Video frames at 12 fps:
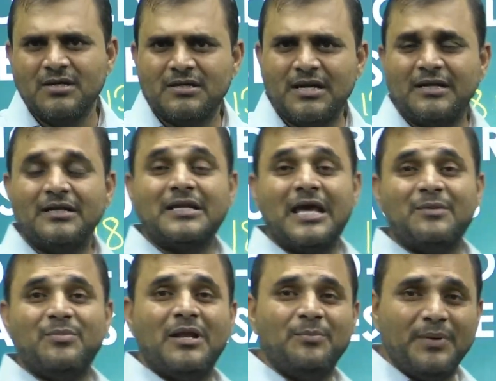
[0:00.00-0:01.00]
right?
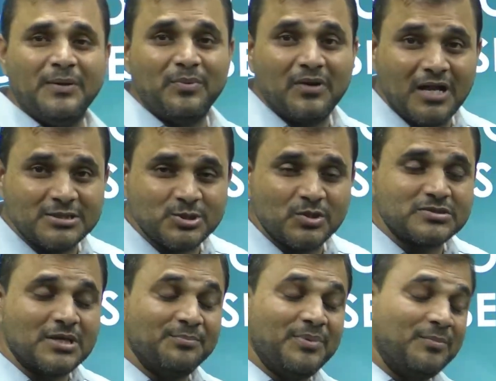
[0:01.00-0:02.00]
Tribal people also,
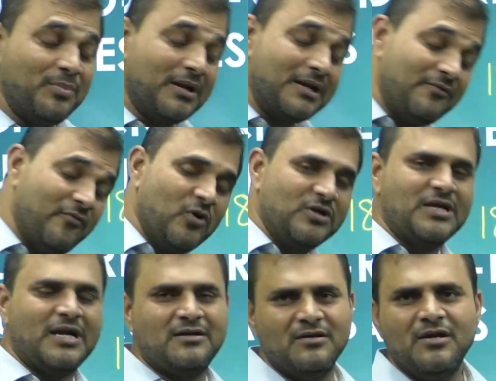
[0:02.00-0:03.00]
some people
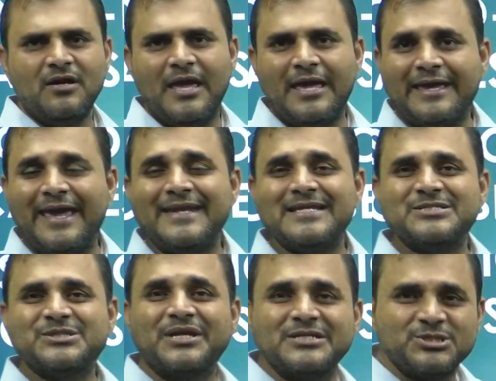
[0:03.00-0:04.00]
revolted
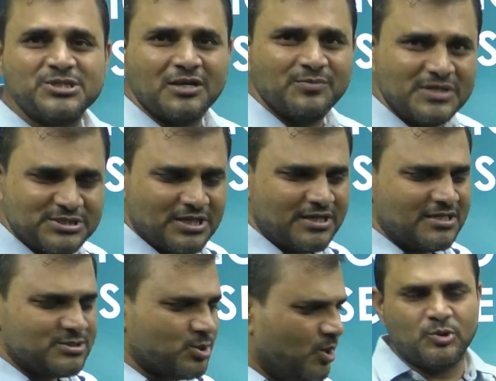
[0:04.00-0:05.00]
against Christian
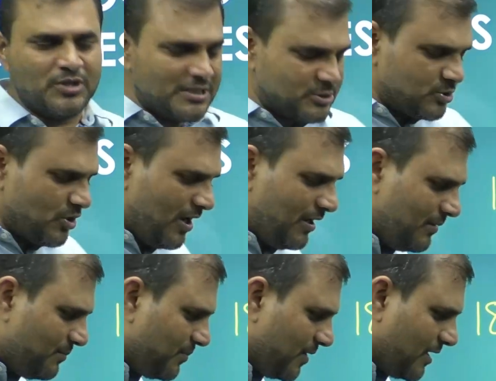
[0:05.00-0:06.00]
missionaries. To destroy
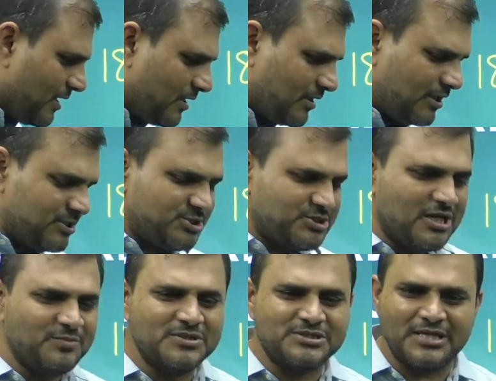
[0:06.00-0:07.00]

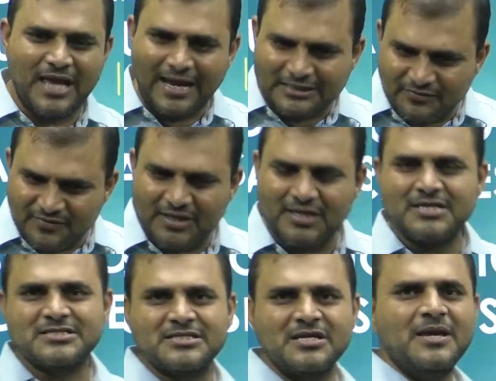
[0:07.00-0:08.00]
Christian missionary
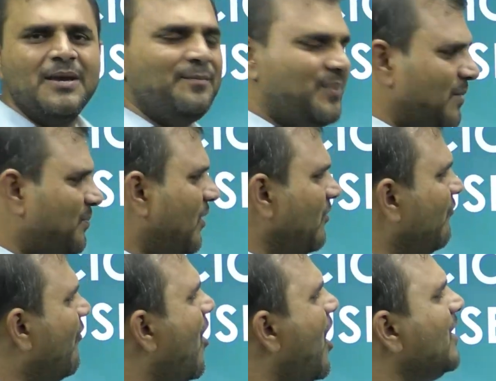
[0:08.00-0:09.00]
activities, people
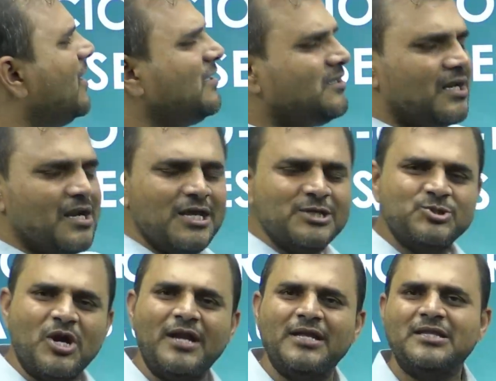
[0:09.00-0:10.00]
voluntarily
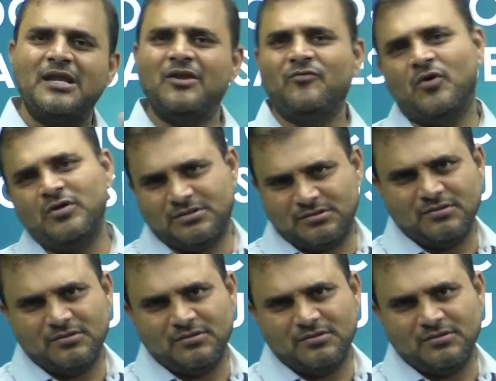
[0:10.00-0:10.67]
joined in the revolt.